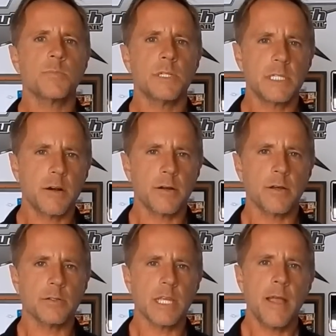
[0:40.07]

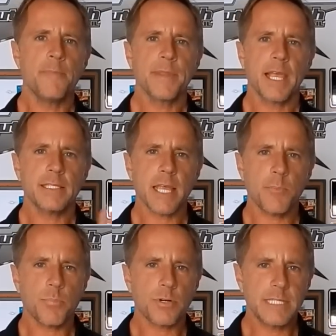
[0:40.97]
materials as a
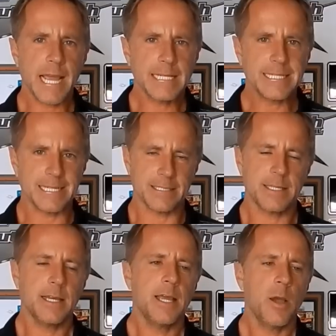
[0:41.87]
protectant,